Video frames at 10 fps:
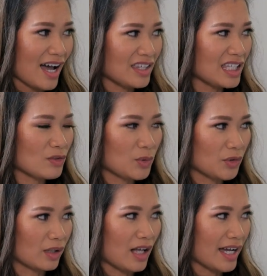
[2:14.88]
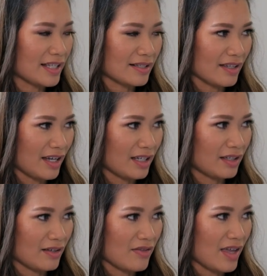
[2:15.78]
I think even with your clients,
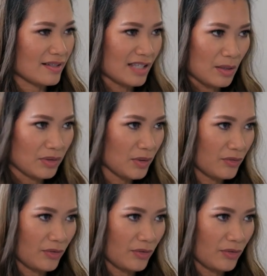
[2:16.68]
like they stay with you